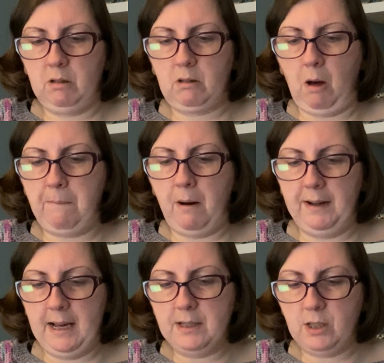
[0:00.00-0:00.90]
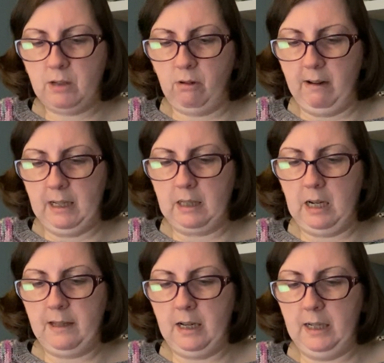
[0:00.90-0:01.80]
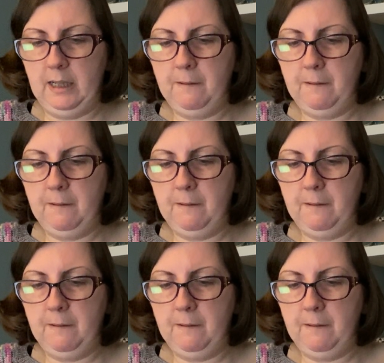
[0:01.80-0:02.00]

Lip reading: got polyester or anything like that in